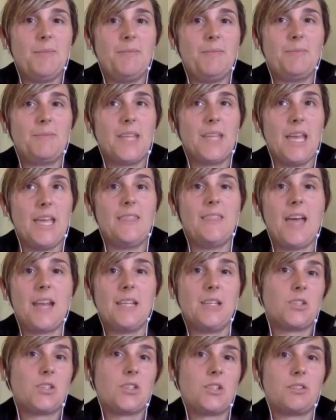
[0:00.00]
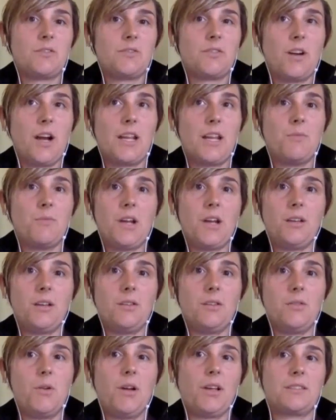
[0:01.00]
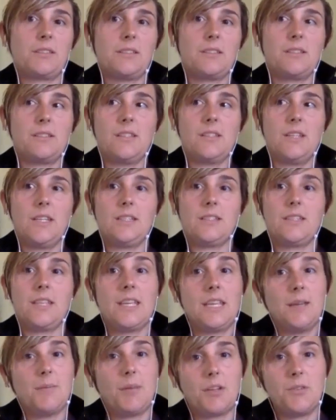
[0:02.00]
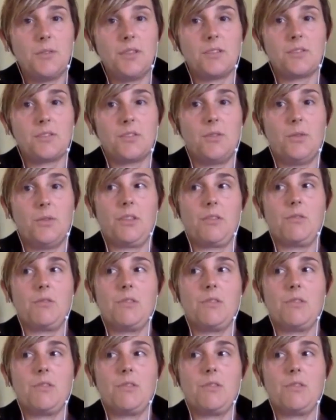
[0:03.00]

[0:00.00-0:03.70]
and that is just for anyone who else is thinking about doing this or